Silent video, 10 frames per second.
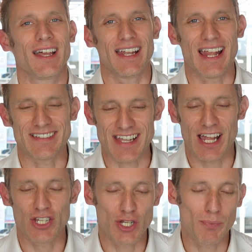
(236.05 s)
and let's
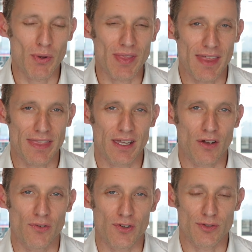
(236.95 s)
actually point that thing
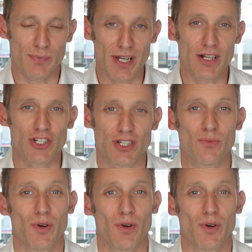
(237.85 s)
over to production,